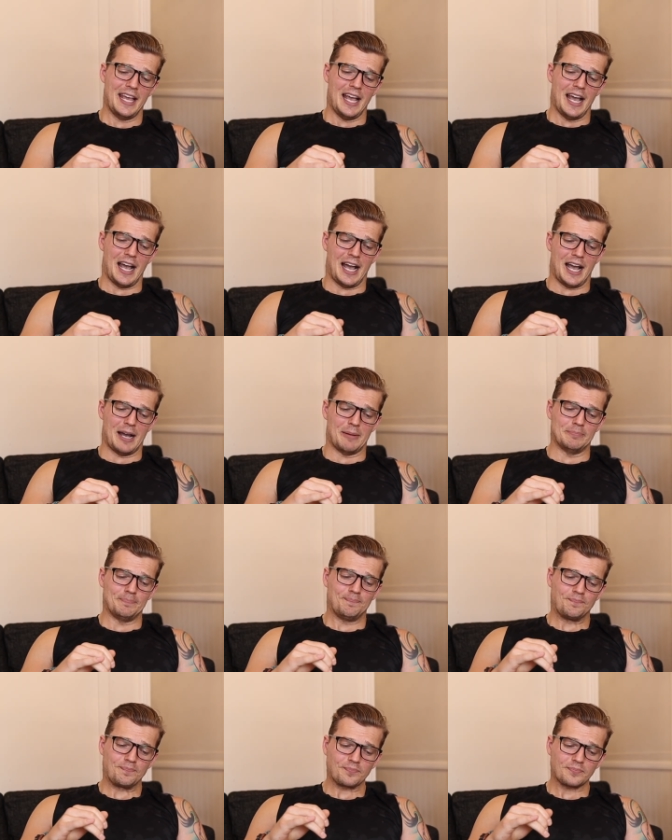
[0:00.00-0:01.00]

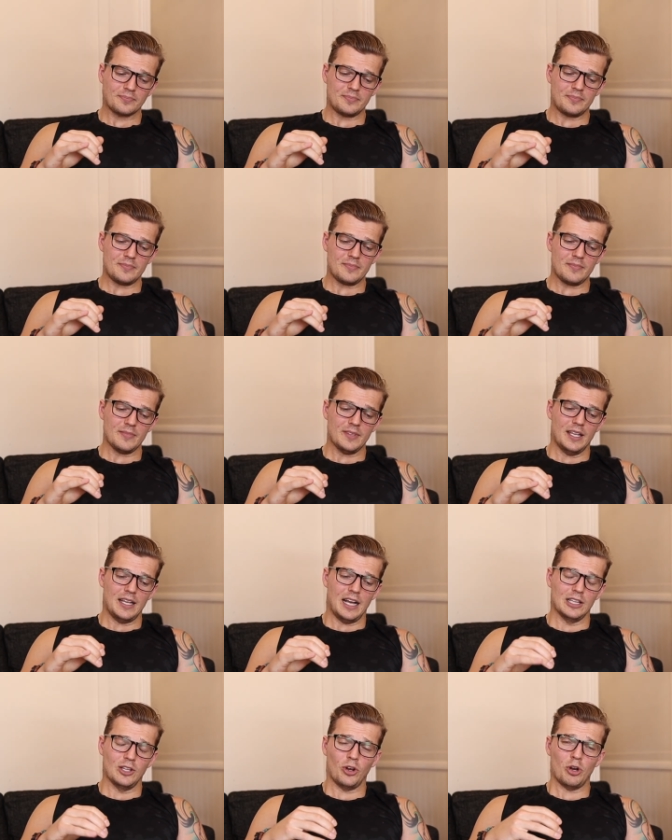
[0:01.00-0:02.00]

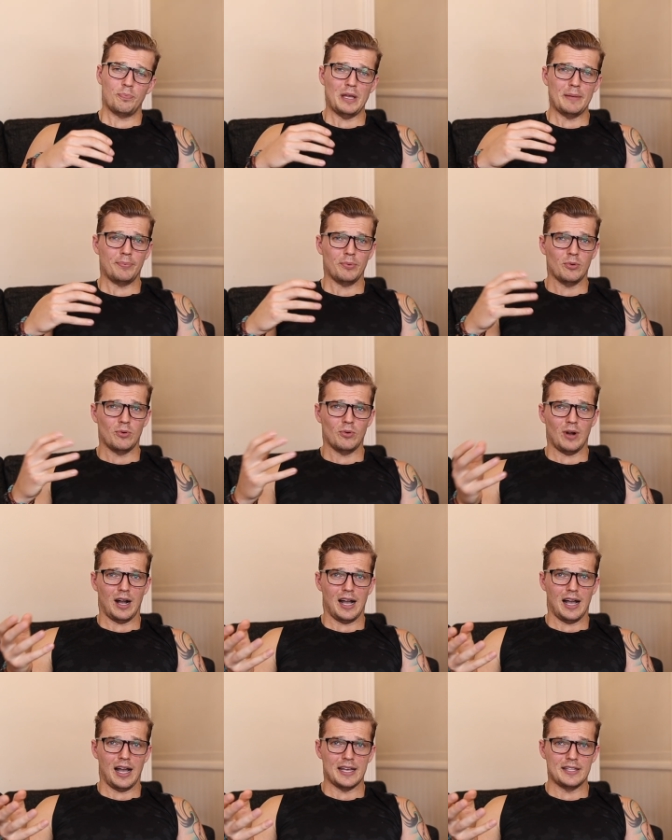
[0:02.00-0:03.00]
A lot of people
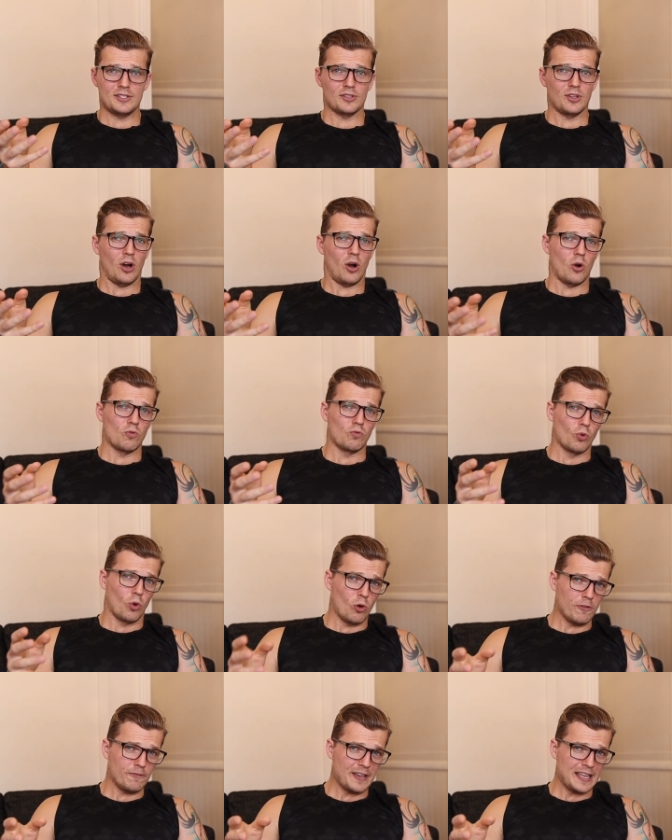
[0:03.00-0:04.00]
are into the whole
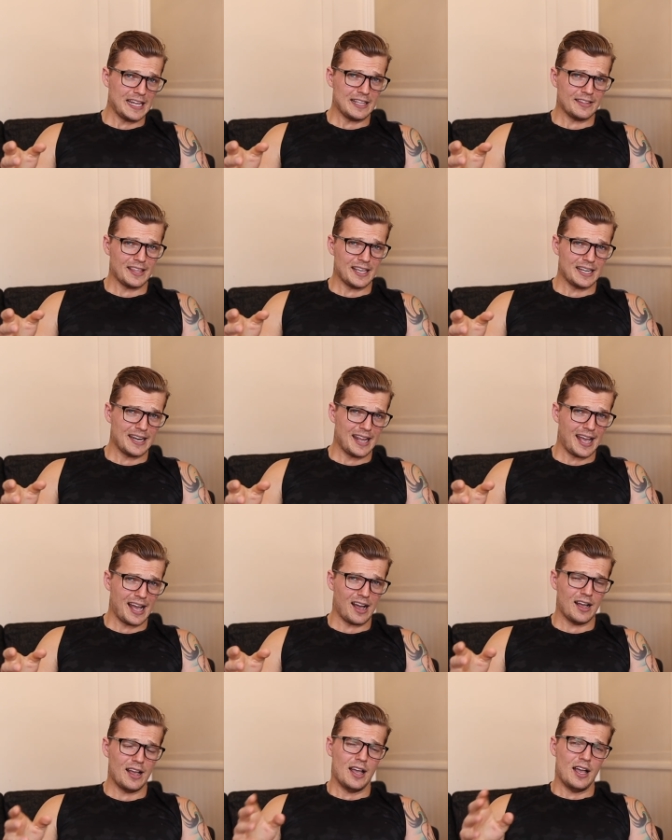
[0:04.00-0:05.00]
raw feeding thing
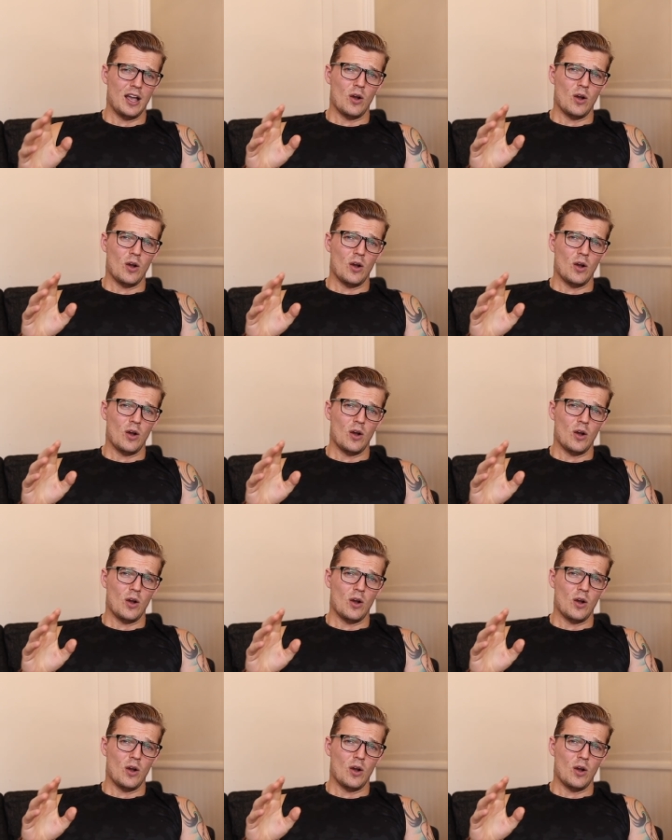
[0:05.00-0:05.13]
now.